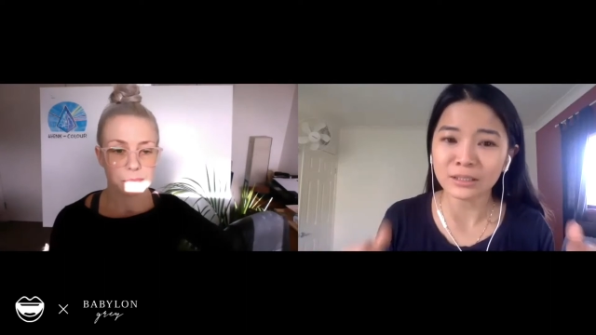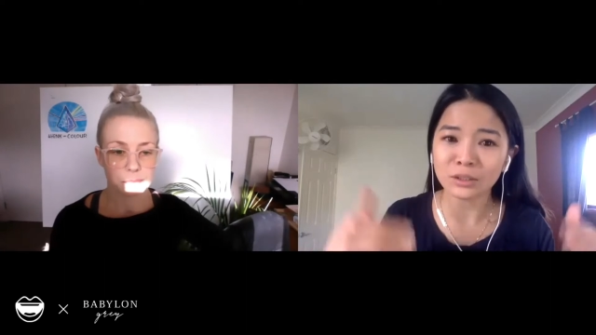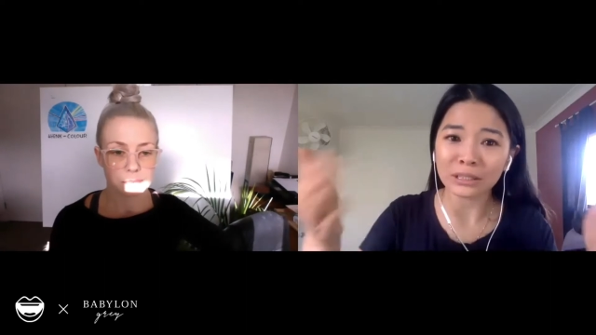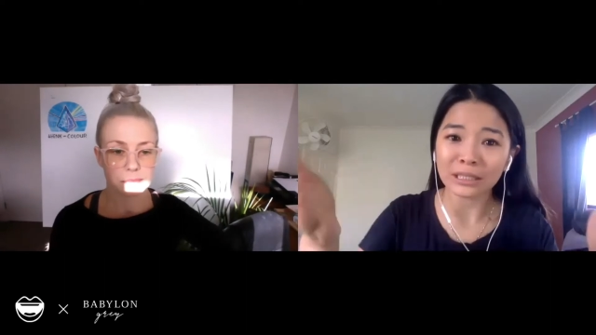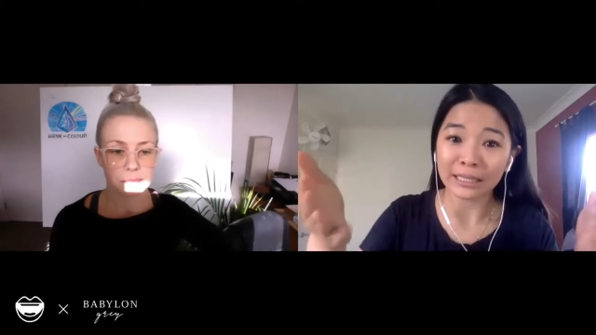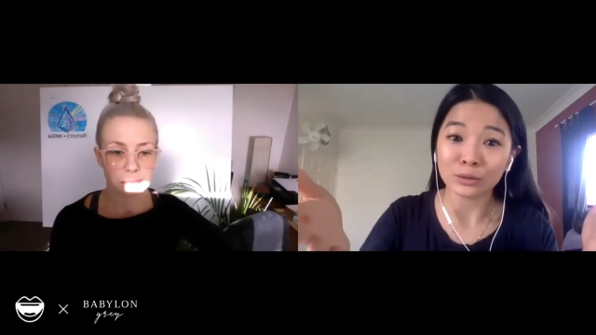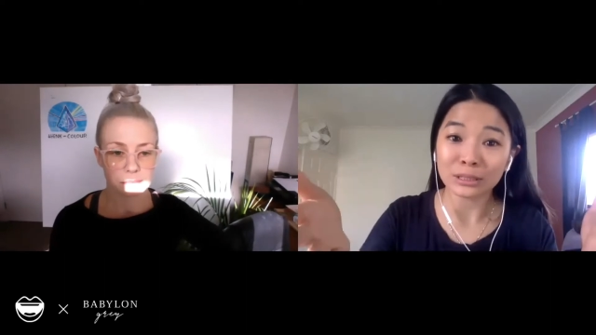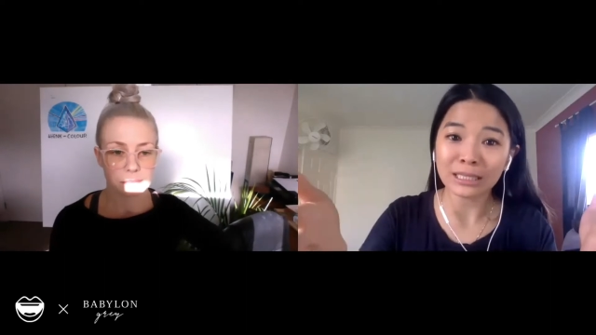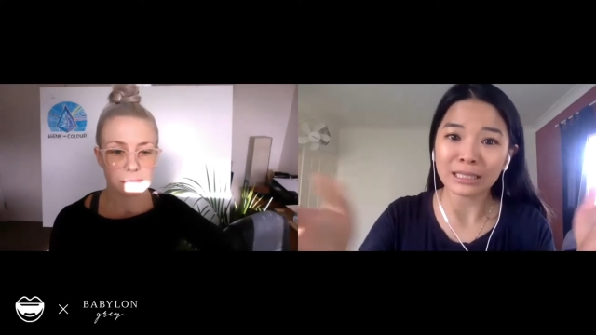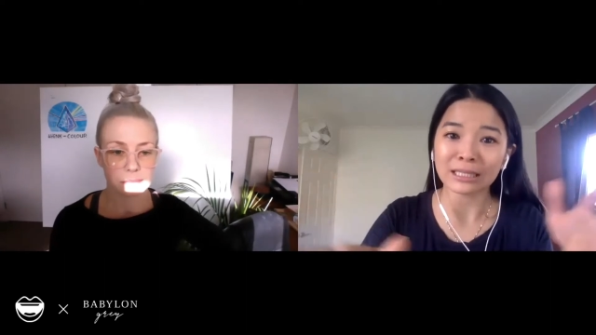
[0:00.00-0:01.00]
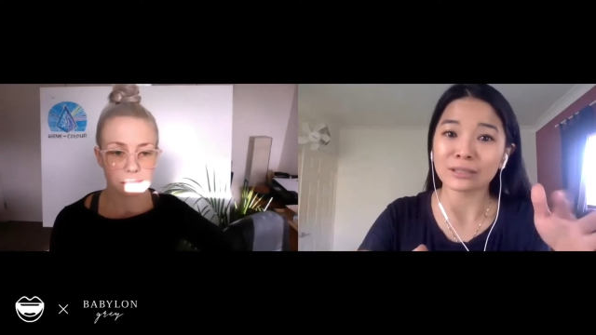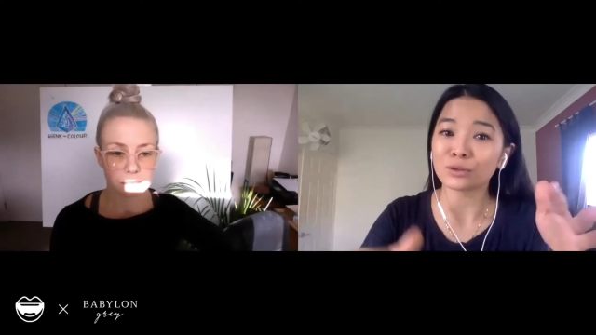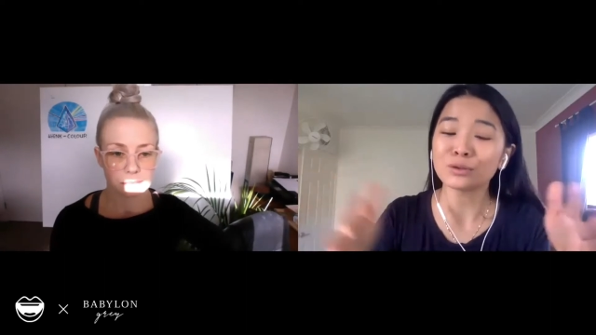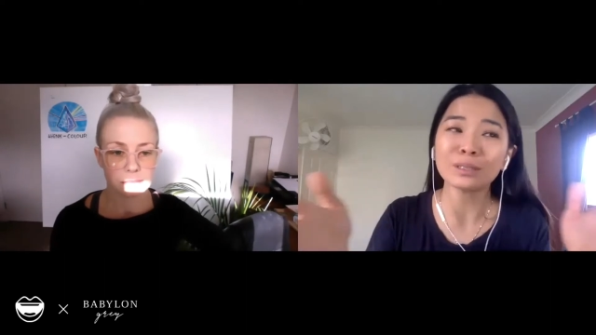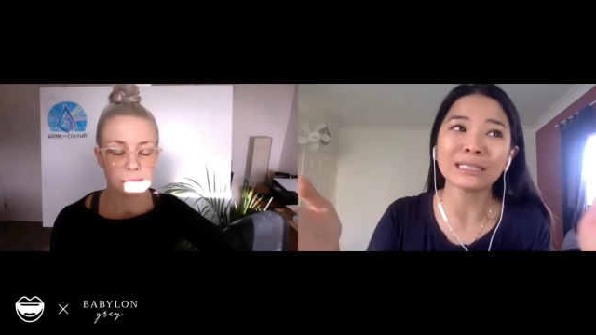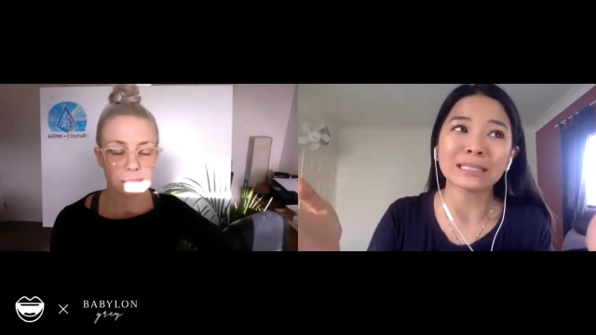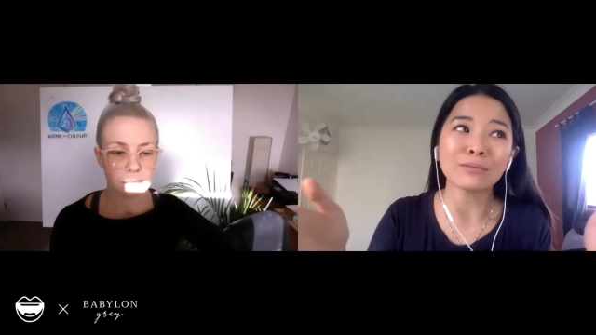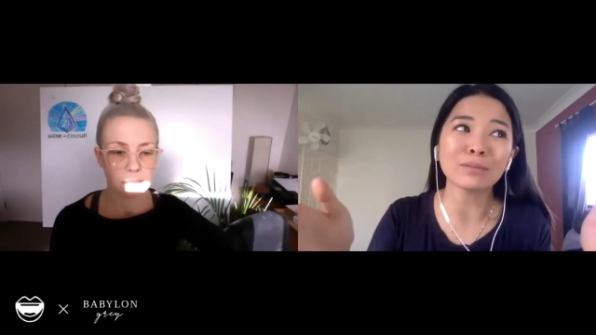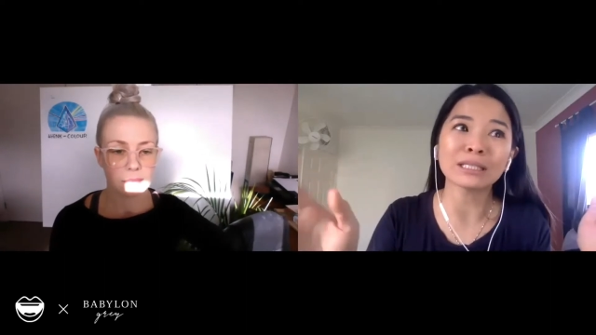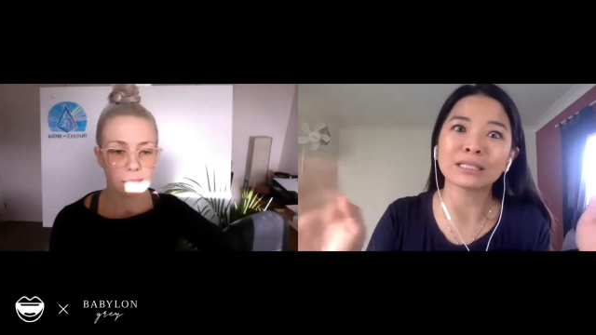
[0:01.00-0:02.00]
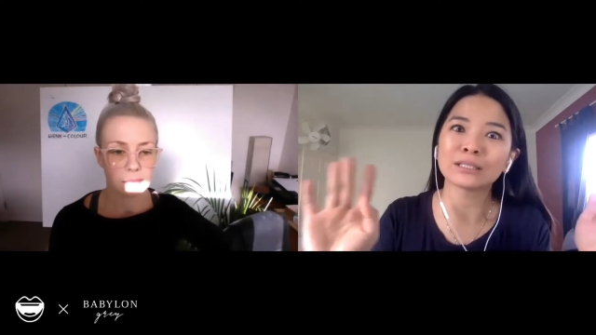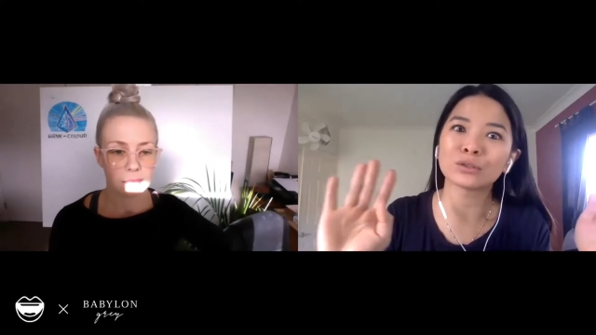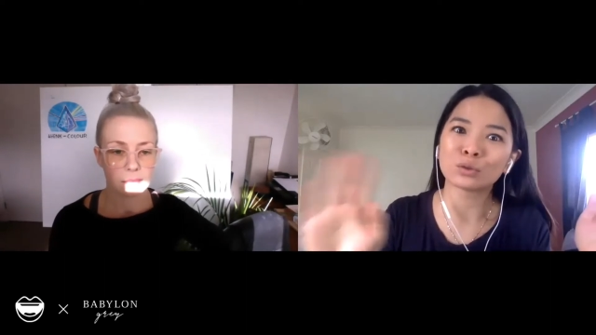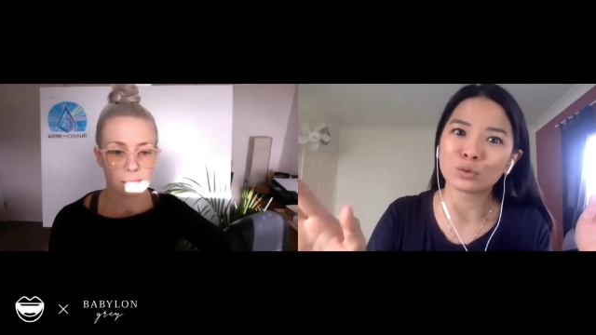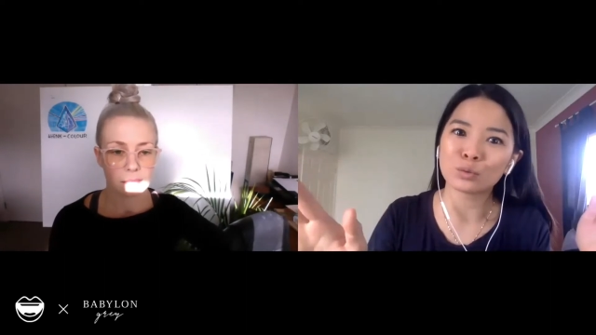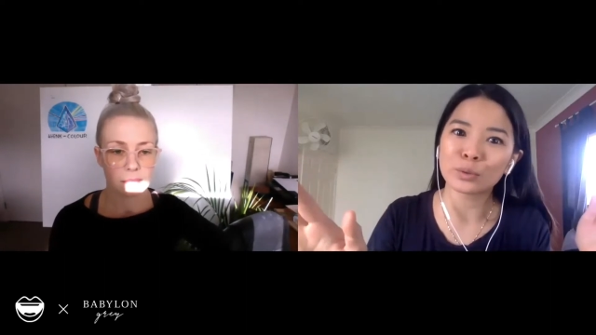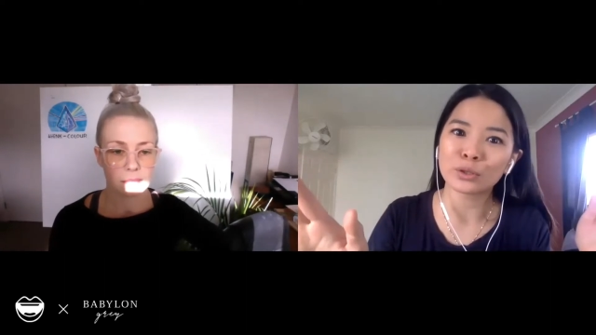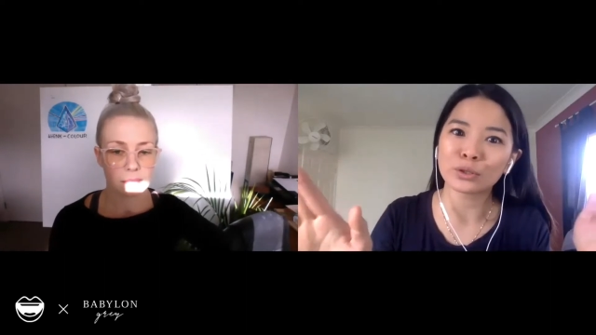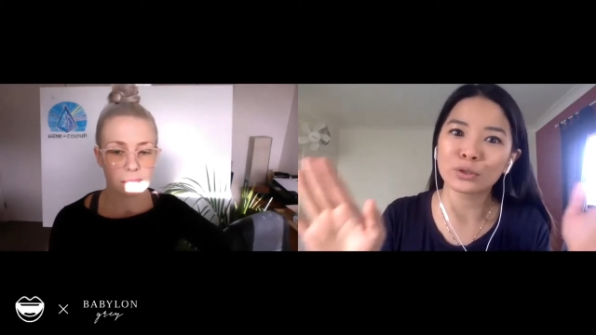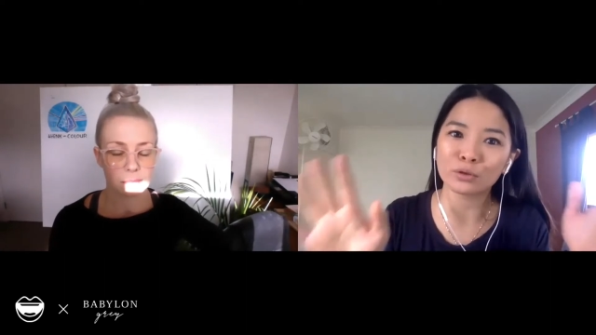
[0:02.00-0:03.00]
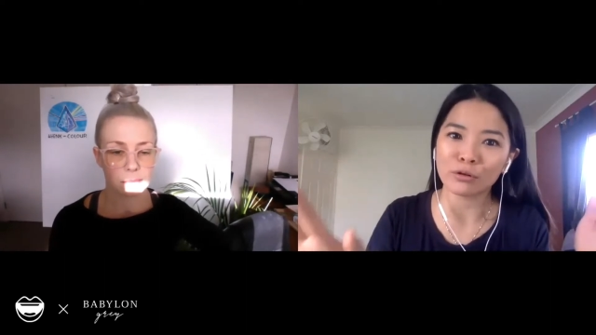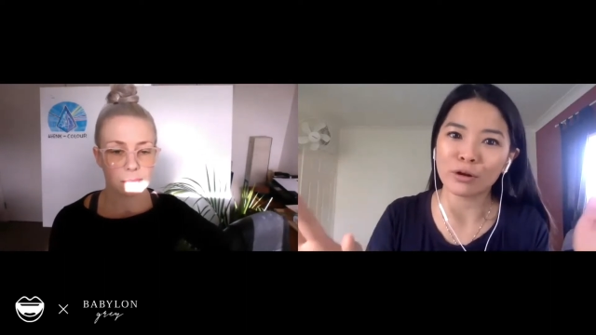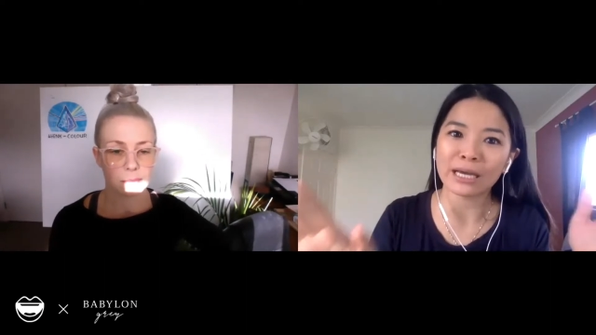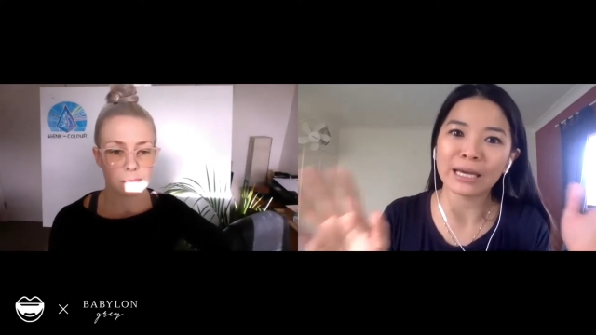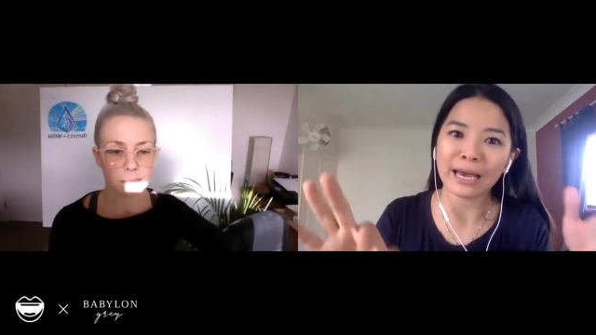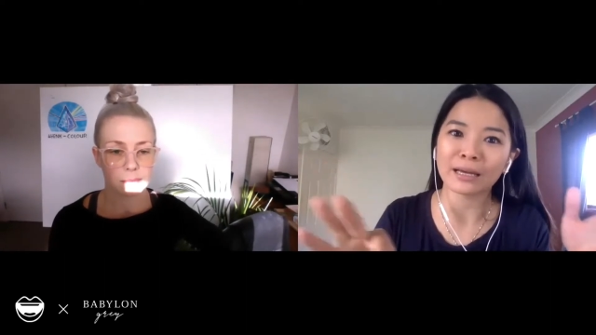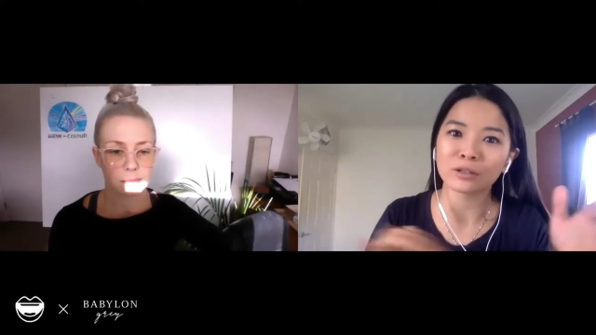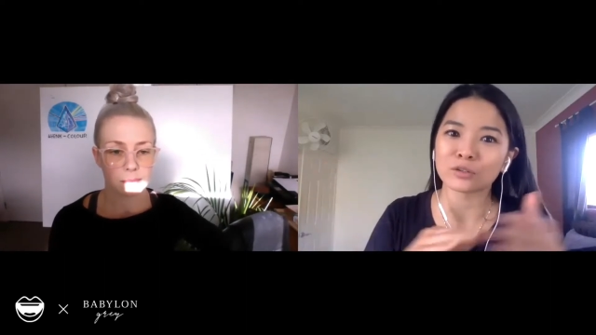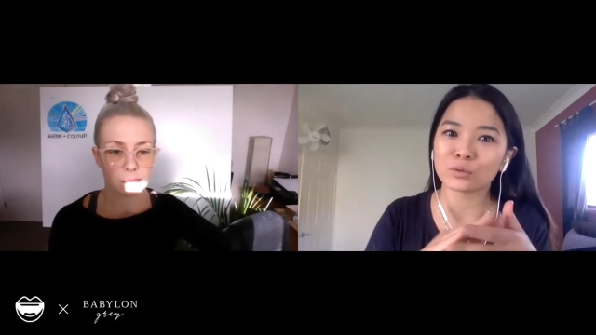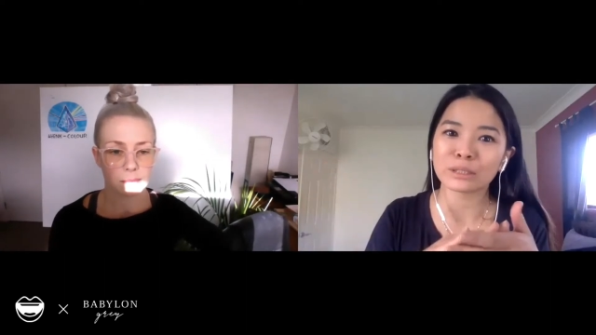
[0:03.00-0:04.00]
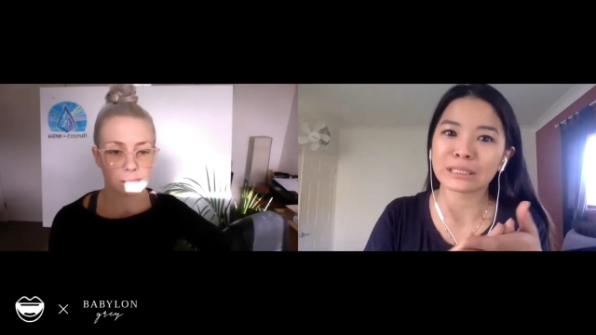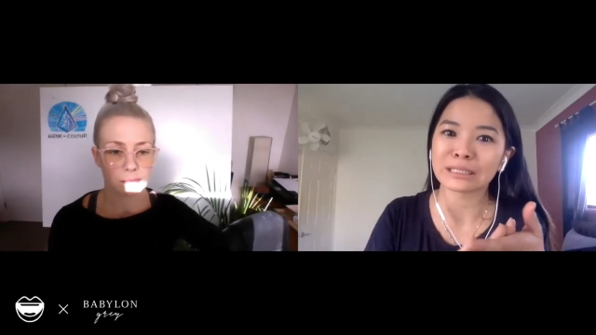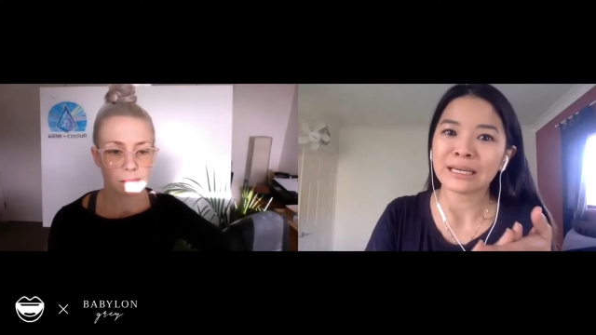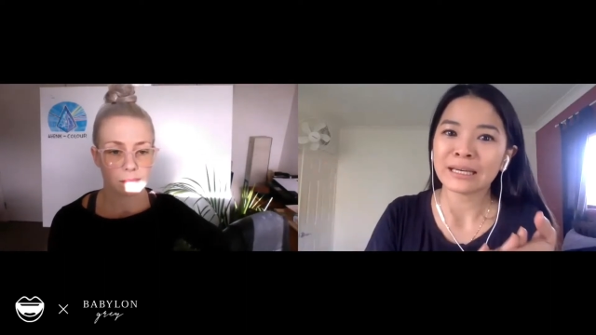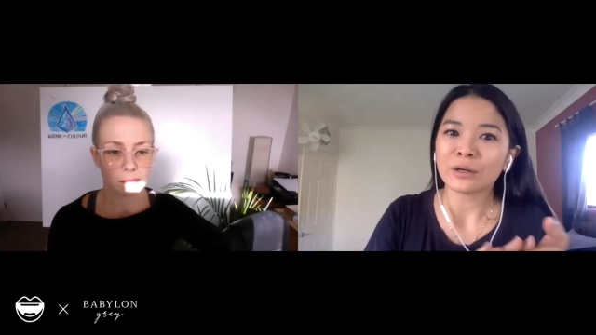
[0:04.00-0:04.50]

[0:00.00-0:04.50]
Speaker 1: So, like you said, like you know what, someone is super great at doing